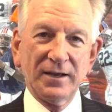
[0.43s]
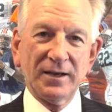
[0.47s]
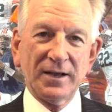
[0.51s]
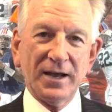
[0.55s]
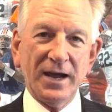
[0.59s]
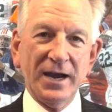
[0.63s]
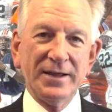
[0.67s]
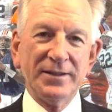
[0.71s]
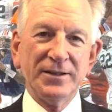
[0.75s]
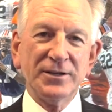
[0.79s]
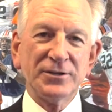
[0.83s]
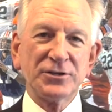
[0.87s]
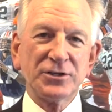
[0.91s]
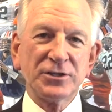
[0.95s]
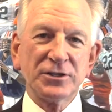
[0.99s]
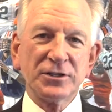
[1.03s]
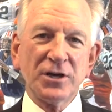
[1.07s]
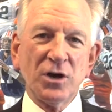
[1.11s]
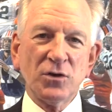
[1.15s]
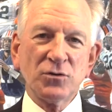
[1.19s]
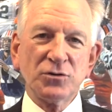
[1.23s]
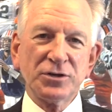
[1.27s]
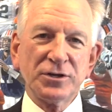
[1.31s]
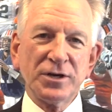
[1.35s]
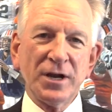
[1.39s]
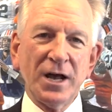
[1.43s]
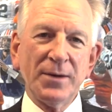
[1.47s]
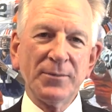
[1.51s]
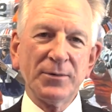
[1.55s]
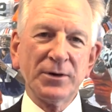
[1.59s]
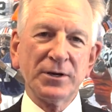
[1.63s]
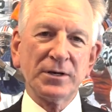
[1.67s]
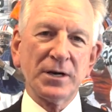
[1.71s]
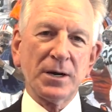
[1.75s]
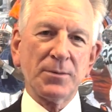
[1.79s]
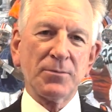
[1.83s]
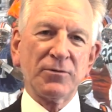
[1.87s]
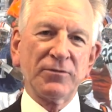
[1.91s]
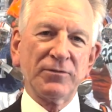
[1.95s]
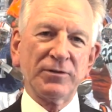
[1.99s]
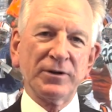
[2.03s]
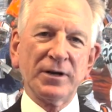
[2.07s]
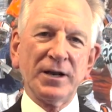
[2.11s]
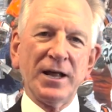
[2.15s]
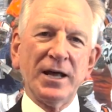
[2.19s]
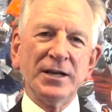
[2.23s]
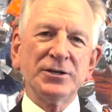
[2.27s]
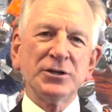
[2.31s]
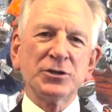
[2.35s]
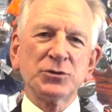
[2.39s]
Hey, this is Coach Tommy
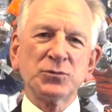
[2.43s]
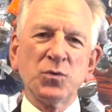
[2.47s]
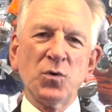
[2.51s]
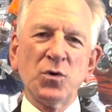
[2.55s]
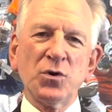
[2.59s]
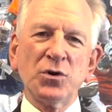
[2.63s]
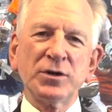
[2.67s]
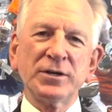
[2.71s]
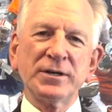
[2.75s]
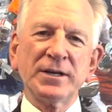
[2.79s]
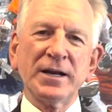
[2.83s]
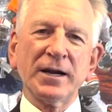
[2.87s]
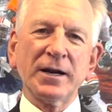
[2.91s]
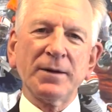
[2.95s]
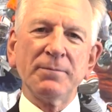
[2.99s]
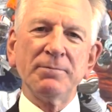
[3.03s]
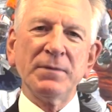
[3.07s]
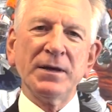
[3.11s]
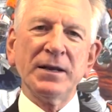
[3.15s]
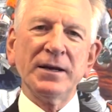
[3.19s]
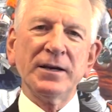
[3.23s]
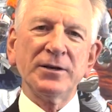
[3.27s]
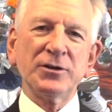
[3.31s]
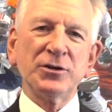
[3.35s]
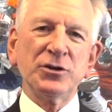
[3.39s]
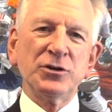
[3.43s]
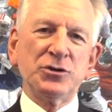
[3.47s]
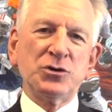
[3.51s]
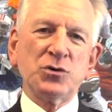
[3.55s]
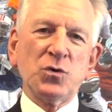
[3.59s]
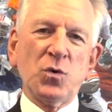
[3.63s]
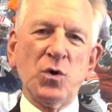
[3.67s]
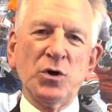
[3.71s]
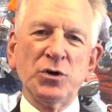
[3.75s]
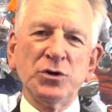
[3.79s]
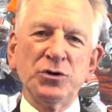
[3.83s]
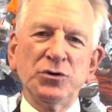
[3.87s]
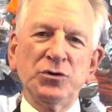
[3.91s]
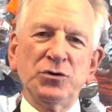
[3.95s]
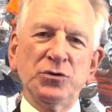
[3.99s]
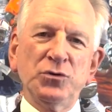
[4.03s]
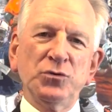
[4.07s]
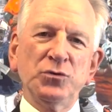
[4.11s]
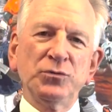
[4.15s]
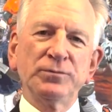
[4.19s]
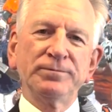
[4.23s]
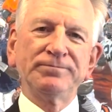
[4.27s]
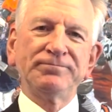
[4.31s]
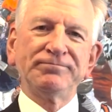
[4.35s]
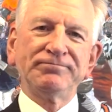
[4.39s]
Tuberville. I just wanted to take a minute to join
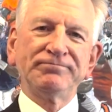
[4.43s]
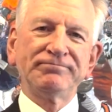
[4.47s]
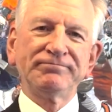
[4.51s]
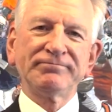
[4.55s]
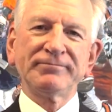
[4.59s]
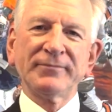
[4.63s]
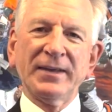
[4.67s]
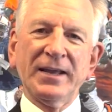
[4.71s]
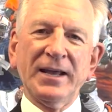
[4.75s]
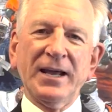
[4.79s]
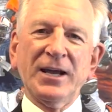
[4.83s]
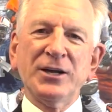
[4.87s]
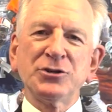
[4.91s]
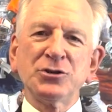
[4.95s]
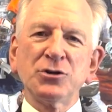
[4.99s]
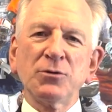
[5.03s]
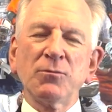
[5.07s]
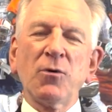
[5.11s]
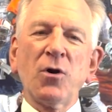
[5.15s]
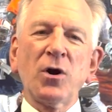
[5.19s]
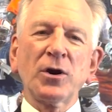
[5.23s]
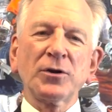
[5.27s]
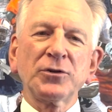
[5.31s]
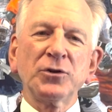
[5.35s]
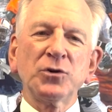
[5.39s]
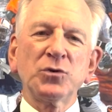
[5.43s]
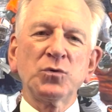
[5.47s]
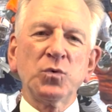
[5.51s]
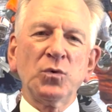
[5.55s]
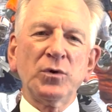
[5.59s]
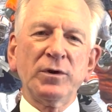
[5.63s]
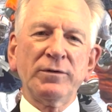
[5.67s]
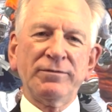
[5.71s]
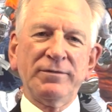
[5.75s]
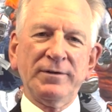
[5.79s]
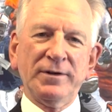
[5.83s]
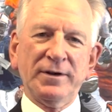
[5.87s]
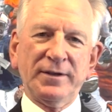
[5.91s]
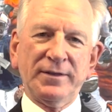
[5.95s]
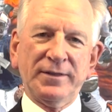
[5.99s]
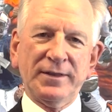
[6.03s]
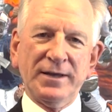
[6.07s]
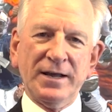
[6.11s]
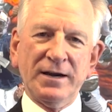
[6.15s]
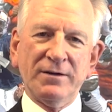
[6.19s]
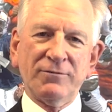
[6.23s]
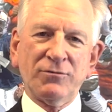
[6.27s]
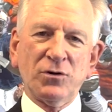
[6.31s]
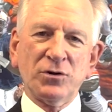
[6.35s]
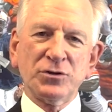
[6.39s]
you as you mark the 25th
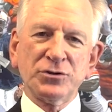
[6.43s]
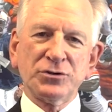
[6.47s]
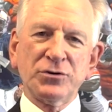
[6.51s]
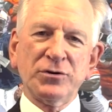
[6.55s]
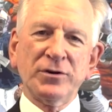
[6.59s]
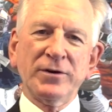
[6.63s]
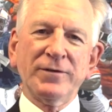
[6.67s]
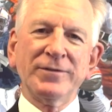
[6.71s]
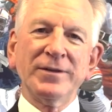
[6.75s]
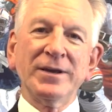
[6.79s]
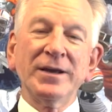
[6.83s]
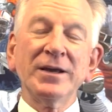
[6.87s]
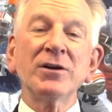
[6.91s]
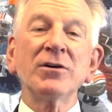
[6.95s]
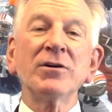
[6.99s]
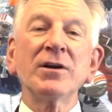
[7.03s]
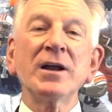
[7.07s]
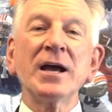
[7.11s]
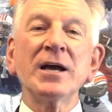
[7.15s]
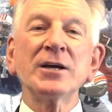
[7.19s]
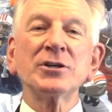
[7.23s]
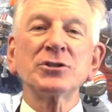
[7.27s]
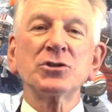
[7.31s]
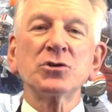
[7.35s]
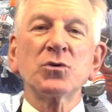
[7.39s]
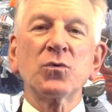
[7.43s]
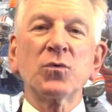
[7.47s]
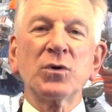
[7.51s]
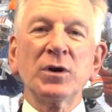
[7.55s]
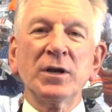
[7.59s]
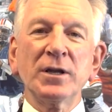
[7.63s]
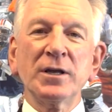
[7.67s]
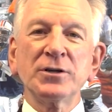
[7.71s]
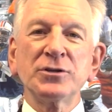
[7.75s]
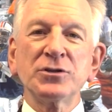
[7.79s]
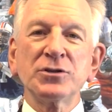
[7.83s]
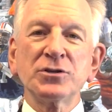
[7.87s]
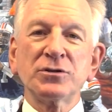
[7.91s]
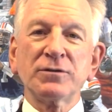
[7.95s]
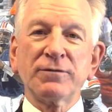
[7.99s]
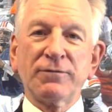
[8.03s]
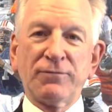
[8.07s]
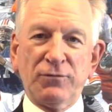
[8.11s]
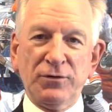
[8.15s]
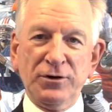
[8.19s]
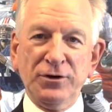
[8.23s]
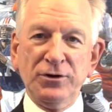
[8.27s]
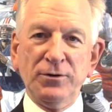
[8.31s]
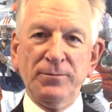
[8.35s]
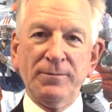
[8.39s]
anniversary of the International Religious
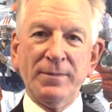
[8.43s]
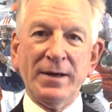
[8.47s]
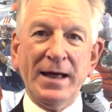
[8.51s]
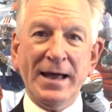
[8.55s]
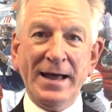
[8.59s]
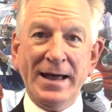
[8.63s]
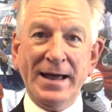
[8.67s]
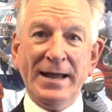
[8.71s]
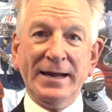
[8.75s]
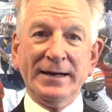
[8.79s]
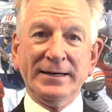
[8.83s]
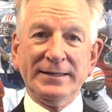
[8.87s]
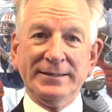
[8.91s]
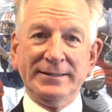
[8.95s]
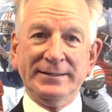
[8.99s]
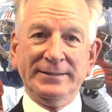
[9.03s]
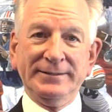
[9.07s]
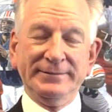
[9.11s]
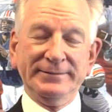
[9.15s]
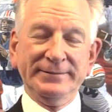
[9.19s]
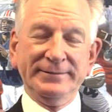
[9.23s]
Freedom Act.